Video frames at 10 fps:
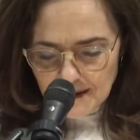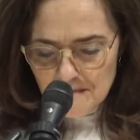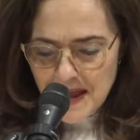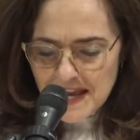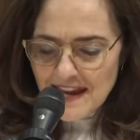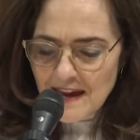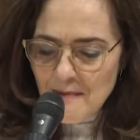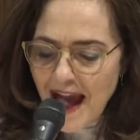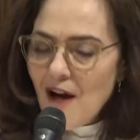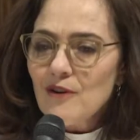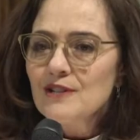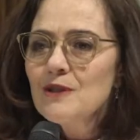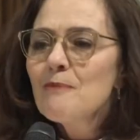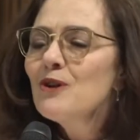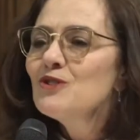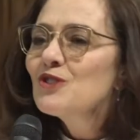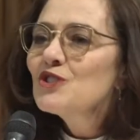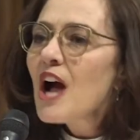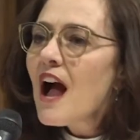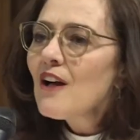making him out as the poster
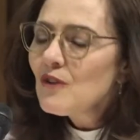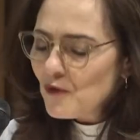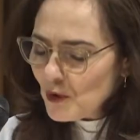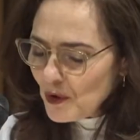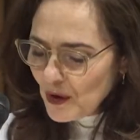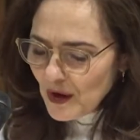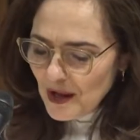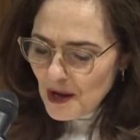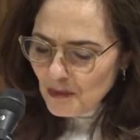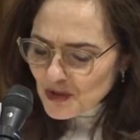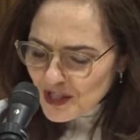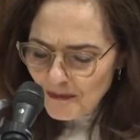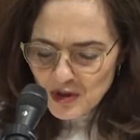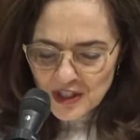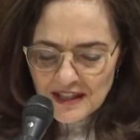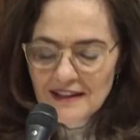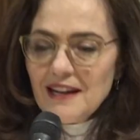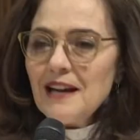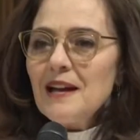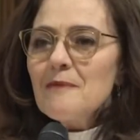child for presumption,
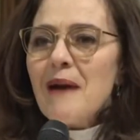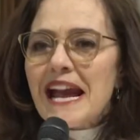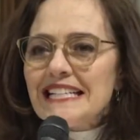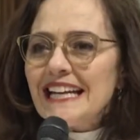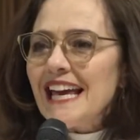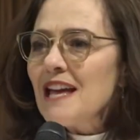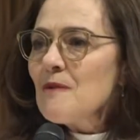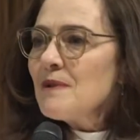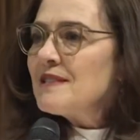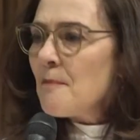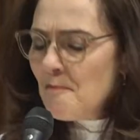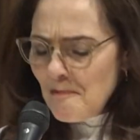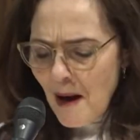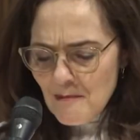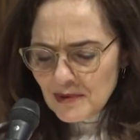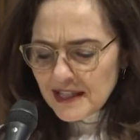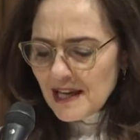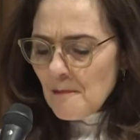painting him as a bumbling,